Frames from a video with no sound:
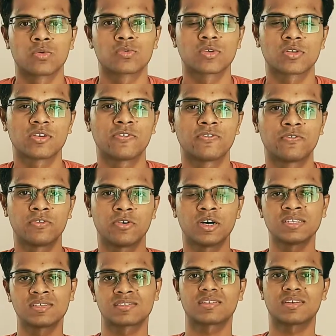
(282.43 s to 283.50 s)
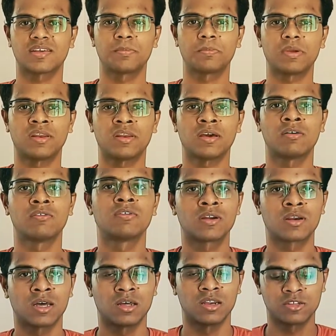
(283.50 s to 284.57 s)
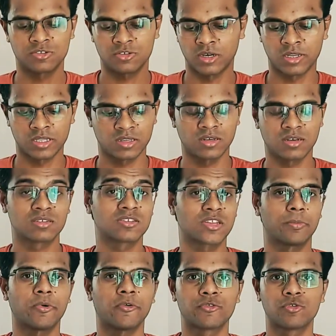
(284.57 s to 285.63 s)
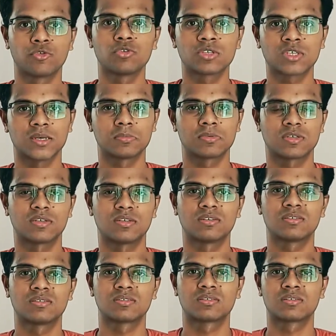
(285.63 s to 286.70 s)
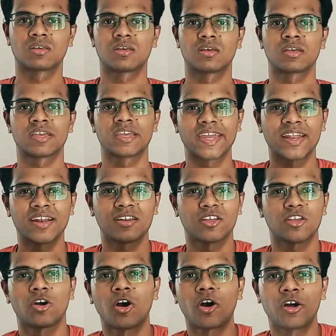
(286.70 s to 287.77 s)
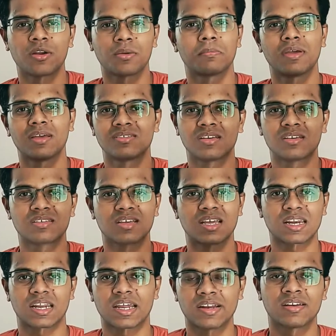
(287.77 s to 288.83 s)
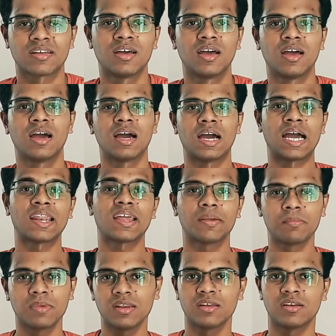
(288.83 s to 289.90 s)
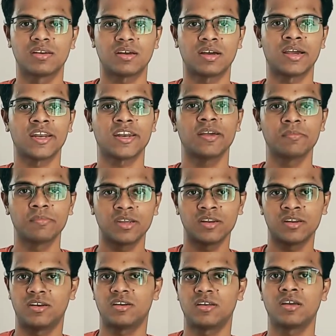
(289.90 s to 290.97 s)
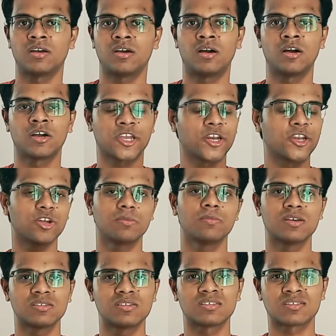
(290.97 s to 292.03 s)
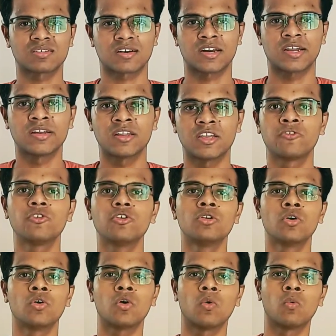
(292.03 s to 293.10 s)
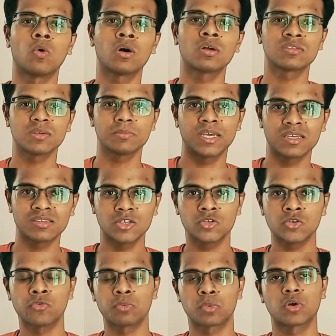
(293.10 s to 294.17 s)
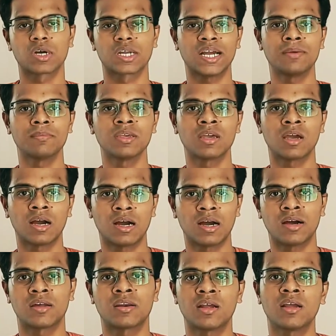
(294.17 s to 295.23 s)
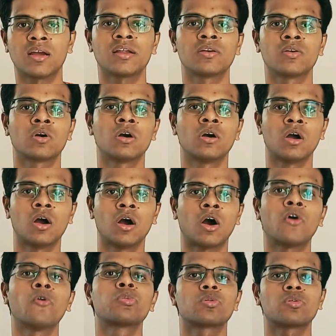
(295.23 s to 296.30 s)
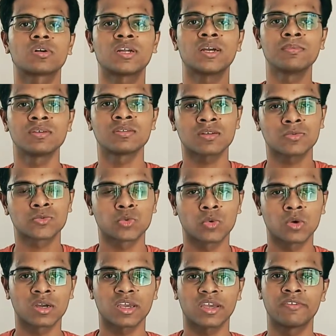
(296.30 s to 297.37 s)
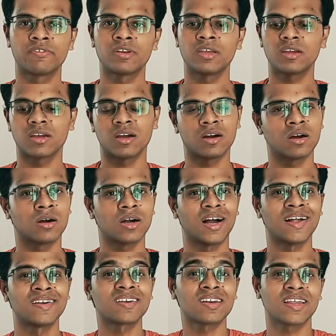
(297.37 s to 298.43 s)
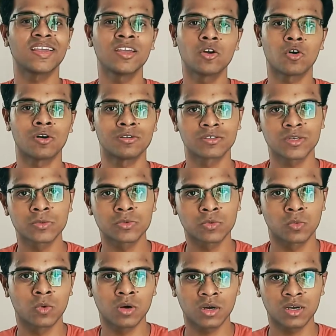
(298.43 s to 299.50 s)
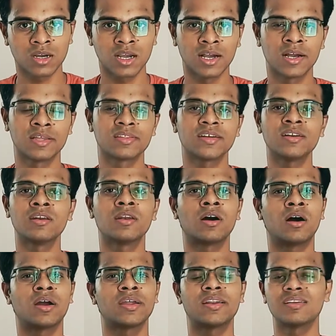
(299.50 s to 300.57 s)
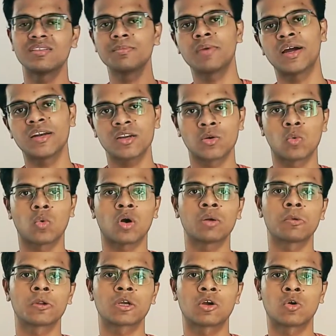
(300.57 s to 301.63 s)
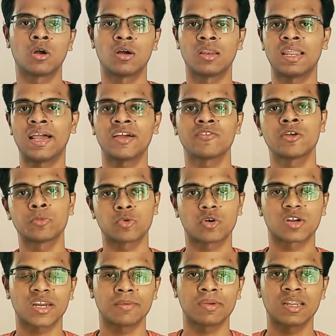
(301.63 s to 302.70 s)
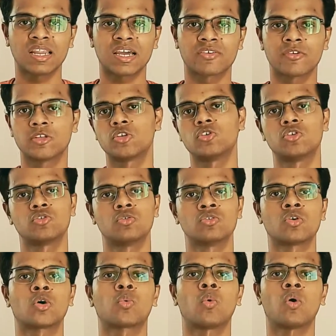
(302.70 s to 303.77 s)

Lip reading: So the first step in our list, and the step of 2 steps, is get your basics right. And I mean it. Get your basics right. If you know what the basics of programming are and how programming steps work, every underlying concepts work, then it doesn't matter what programming language you choose or